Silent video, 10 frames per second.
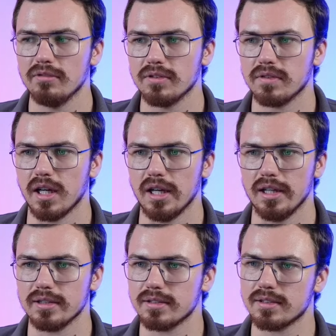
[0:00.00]
with
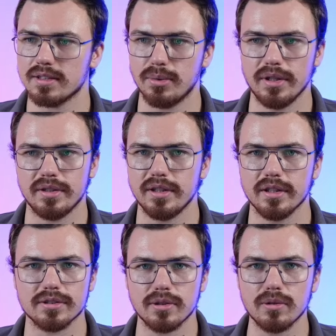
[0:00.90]
like 20
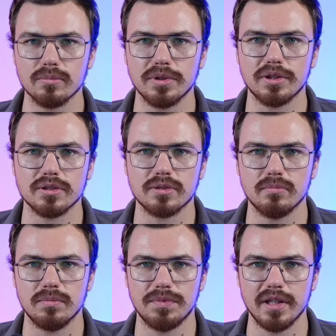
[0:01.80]
years old because
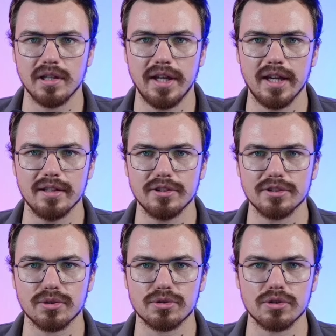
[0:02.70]
till then your
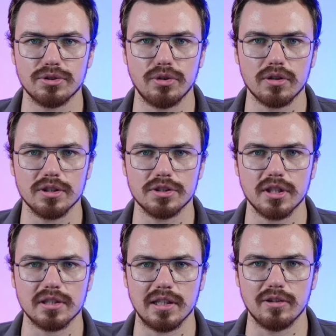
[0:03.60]
social circle is
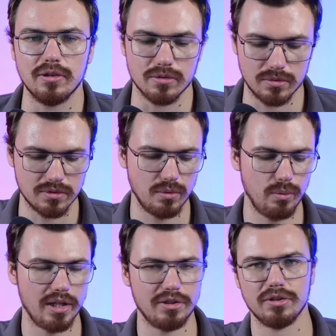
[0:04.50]
just like oh
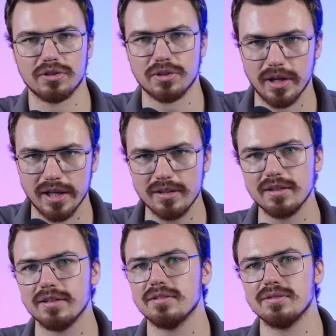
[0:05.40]
where do you train
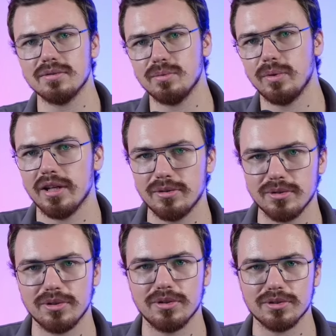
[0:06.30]
and where do
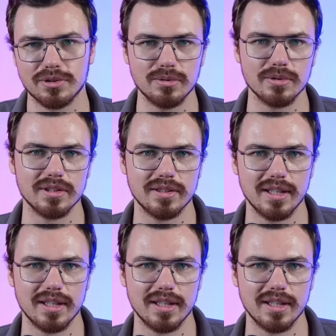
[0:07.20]
you go to school and